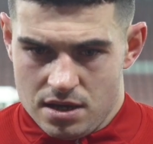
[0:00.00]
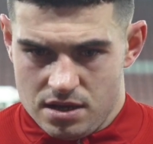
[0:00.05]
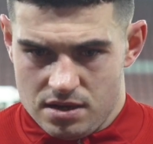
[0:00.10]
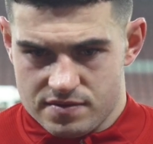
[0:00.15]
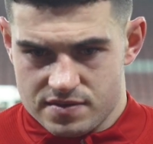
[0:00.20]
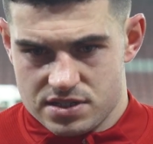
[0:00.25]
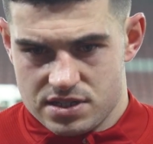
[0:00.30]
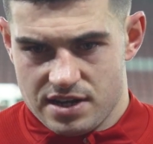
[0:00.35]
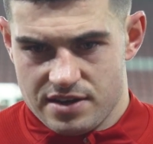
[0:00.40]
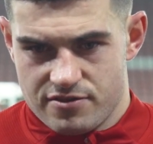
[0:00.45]

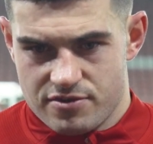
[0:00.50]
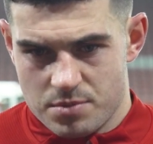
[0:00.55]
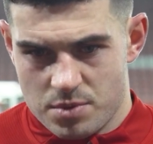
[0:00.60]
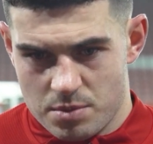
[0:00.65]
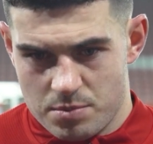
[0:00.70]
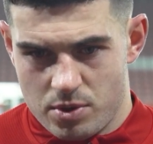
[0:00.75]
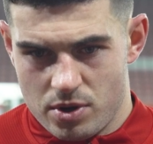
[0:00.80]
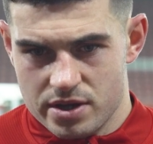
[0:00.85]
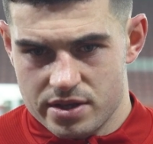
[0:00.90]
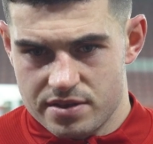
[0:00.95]
Obviously, from
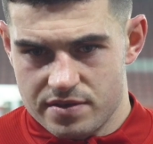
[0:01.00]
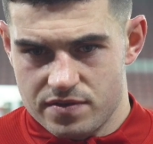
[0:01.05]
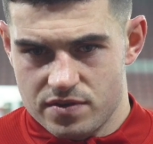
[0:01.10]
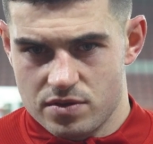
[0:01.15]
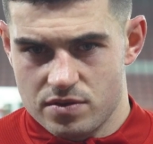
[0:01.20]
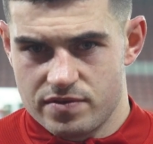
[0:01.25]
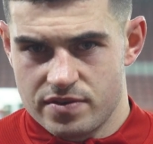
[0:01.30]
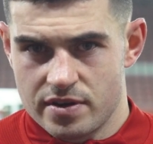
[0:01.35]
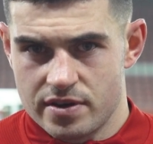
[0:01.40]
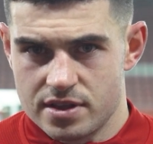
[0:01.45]
our point of
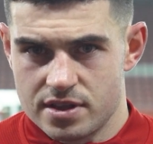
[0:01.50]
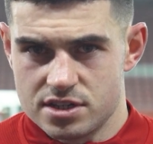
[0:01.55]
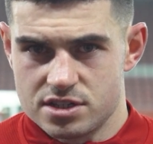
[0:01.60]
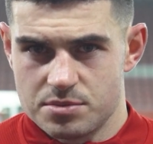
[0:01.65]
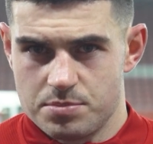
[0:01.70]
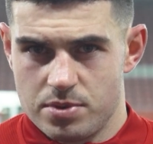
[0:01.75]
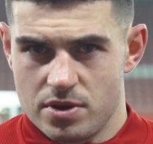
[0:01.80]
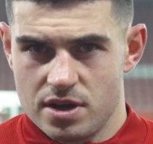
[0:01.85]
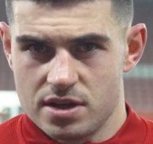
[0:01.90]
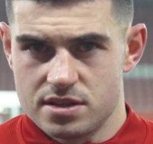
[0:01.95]
view, very
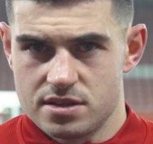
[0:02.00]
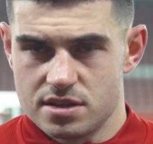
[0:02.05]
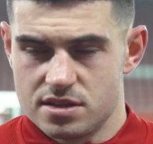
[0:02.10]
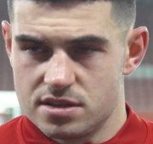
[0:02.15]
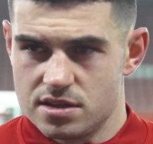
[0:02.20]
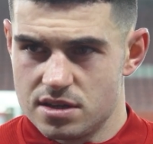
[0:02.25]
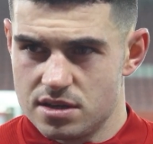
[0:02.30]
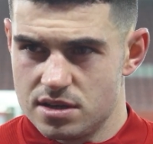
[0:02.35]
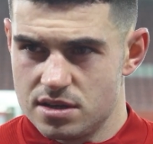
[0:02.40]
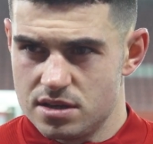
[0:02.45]
disappointed
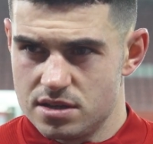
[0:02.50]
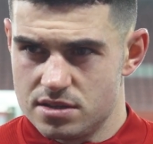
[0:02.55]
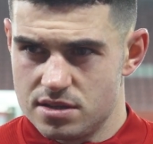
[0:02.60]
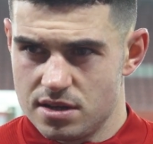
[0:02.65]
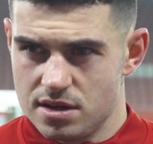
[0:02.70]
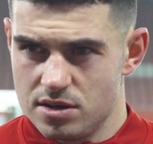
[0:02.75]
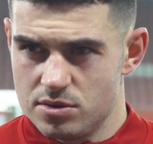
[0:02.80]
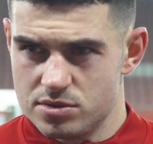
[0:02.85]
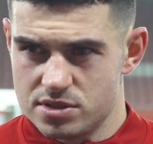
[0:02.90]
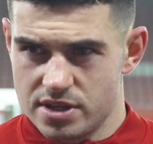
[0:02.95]
to
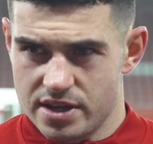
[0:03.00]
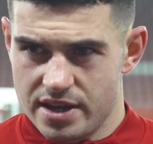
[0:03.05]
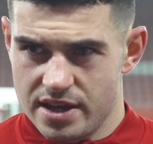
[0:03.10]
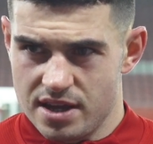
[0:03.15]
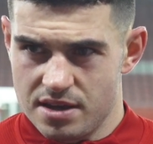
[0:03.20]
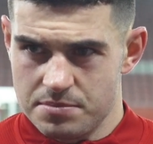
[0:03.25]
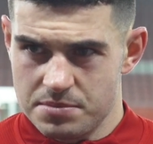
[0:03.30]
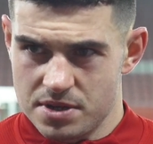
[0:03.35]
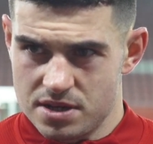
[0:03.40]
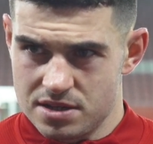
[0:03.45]
lose the
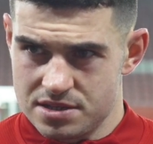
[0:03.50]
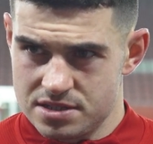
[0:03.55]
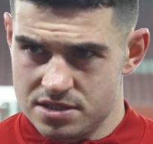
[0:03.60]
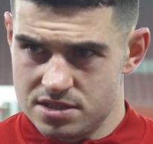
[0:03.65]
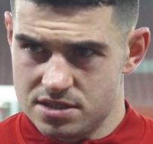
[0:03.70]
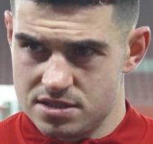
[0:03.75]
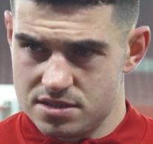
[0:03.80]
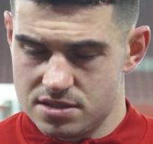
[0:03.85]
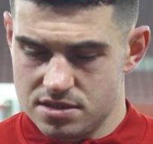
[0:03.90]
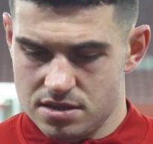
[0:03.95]
game
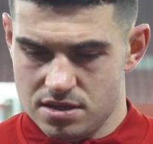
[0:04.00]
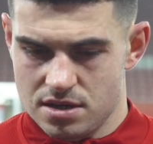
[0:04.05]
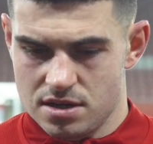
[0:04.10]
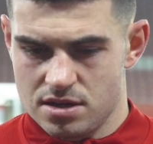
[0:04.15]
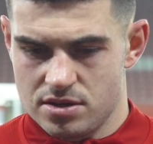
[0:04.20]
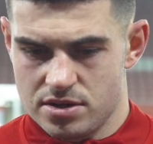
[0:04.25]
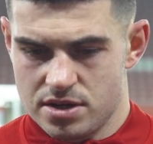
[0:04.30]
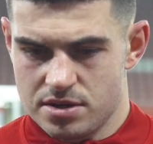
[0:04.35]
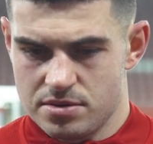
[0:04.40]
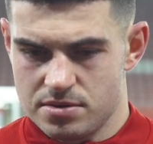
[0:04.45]
because, you
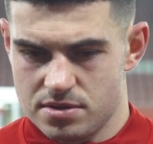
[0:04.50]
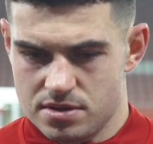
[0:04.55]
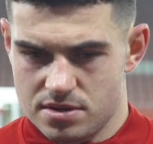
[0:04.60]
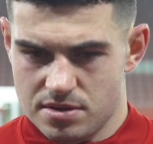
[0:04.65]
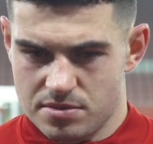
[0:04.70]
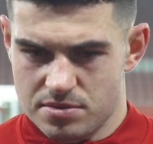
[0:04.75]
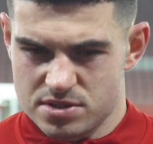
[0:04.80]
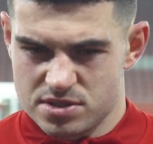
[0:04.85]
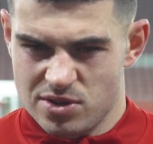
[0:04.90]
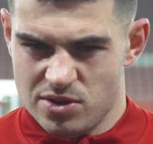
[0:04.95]
know,
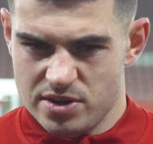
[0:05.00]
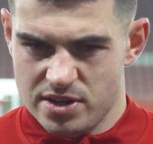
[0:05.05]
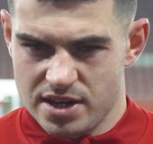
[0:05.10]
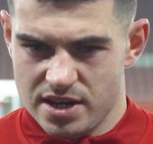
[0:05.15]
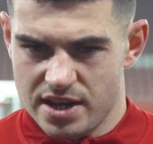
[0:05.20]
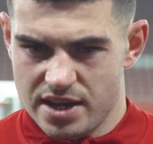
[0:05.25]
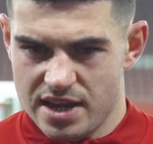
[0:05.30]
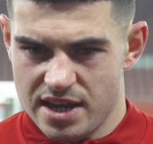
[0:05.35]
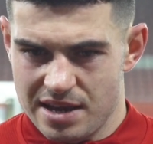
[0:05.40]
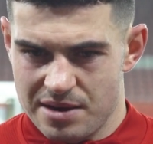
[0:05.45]
there was nothing in
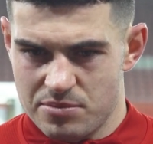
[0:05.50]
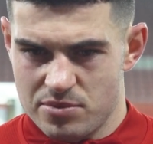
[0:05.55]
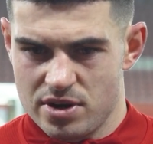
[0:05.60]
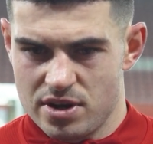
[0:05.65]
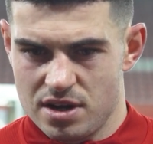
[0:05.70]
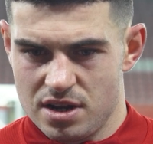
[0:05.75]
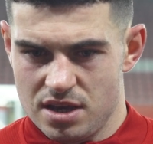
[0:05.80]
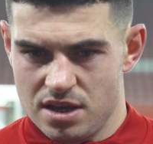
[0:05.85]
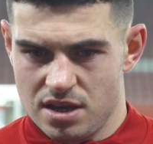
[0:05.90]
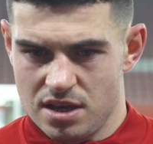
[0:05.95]
the game
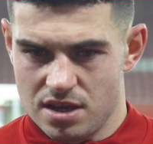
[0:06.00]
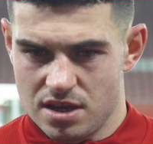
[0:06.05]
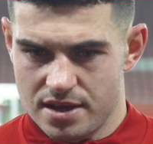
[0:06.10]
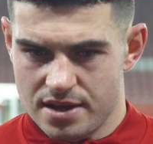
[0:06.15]
really.